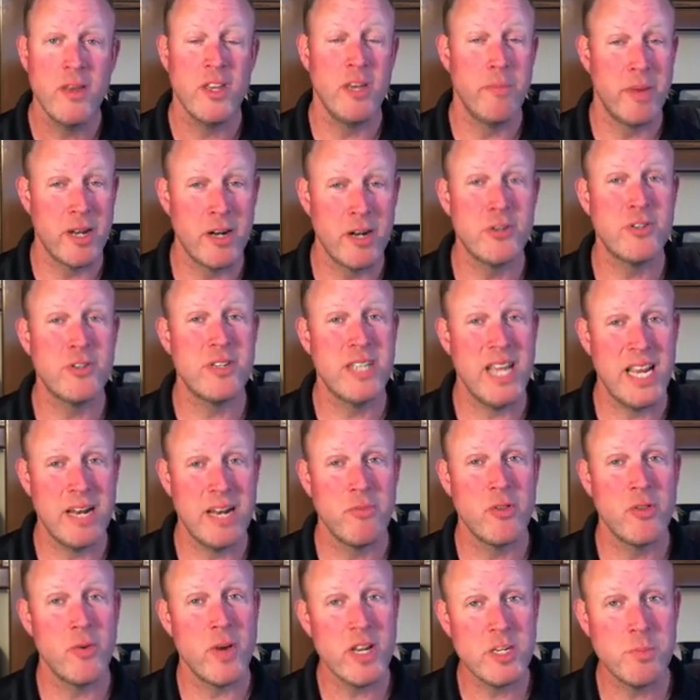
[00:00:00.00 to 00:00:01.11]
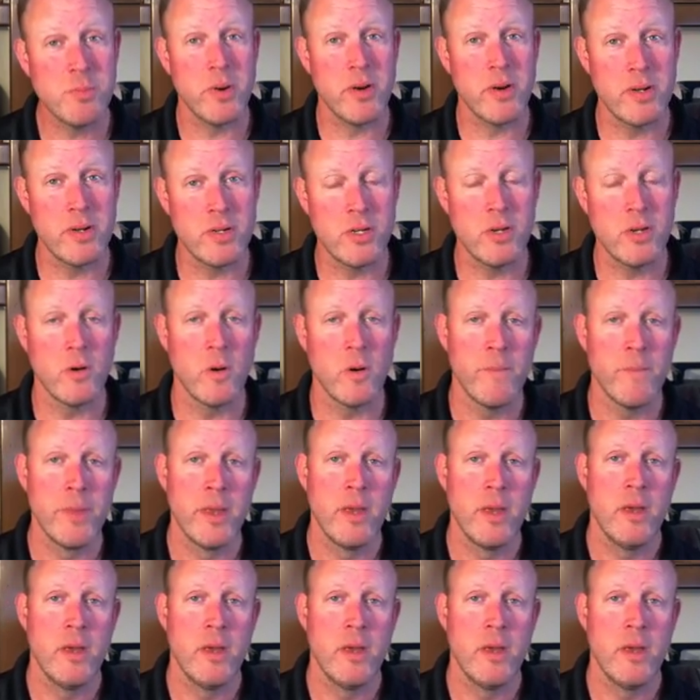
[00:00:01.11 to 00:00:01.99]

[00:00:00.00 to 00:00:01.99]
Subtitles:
you better understand the rest period too.